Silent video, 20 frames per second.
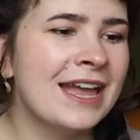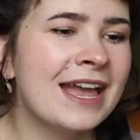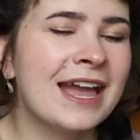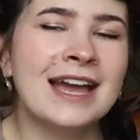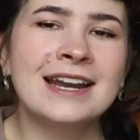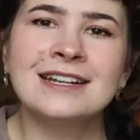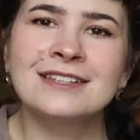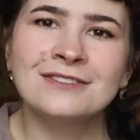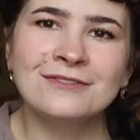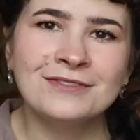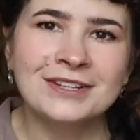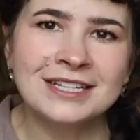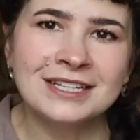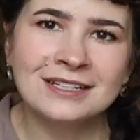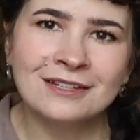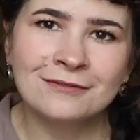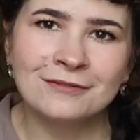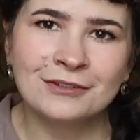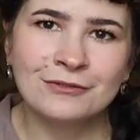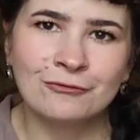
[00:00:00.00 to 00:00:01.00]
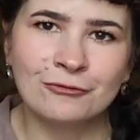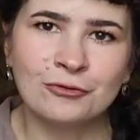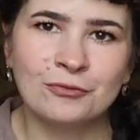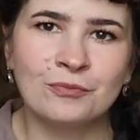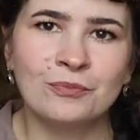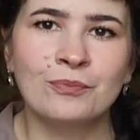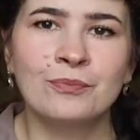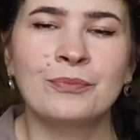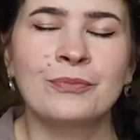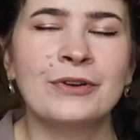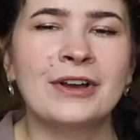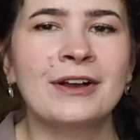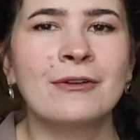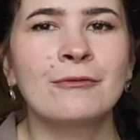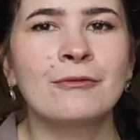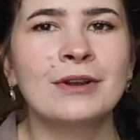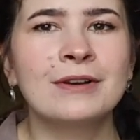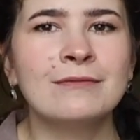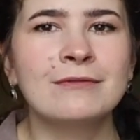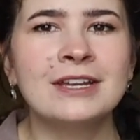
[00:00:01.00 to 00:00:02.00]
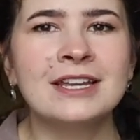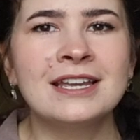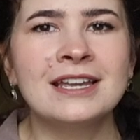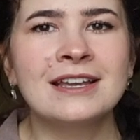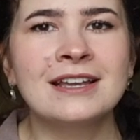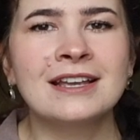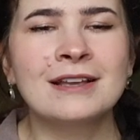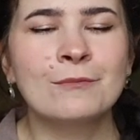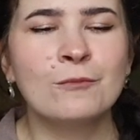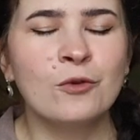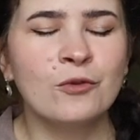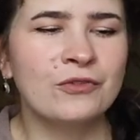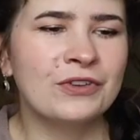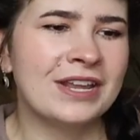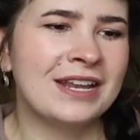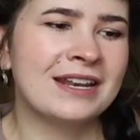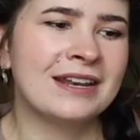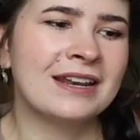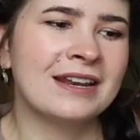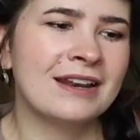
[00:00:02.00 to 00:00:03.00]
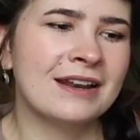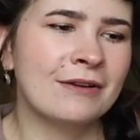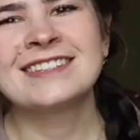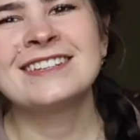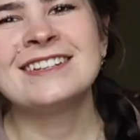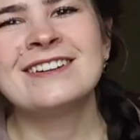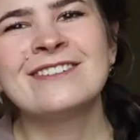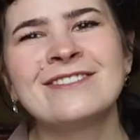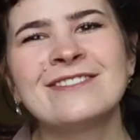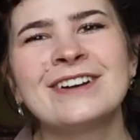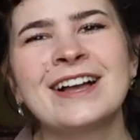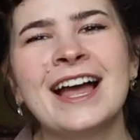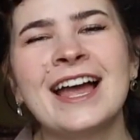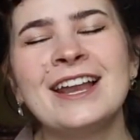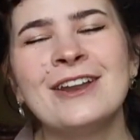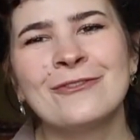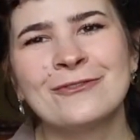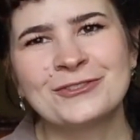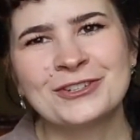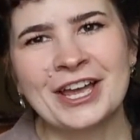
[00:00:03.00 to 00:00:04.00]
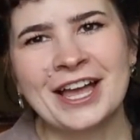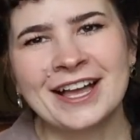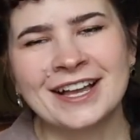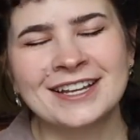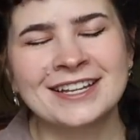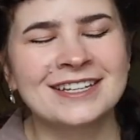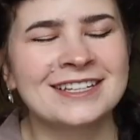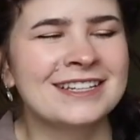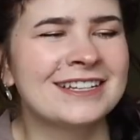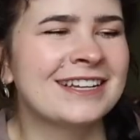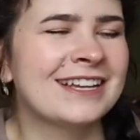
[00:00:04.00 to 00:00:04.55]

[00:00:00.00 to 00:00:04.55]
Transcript: And it's a really lovely room. But when we moved in, you know, I love Jack,